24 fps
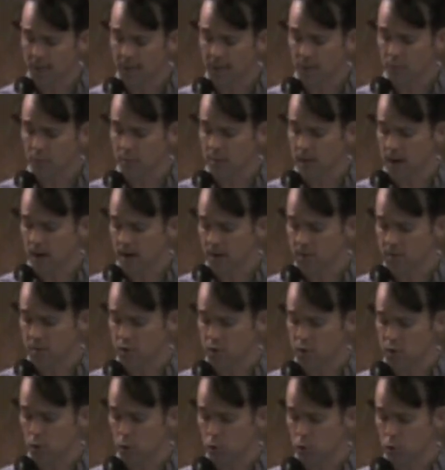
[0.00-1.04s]
had retired as a
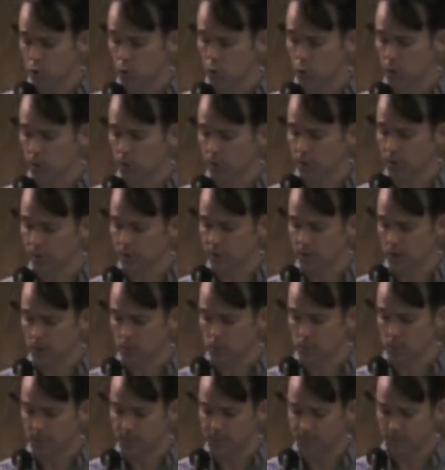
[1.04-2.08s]
social worker in
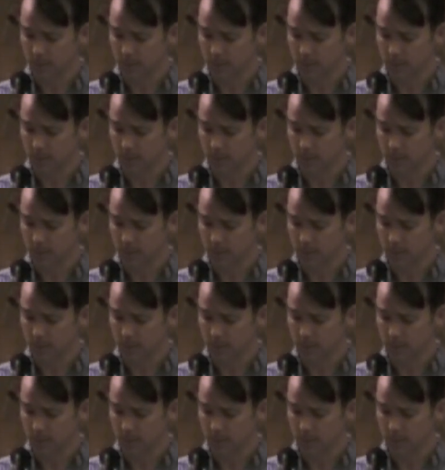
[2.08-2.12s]
Dublin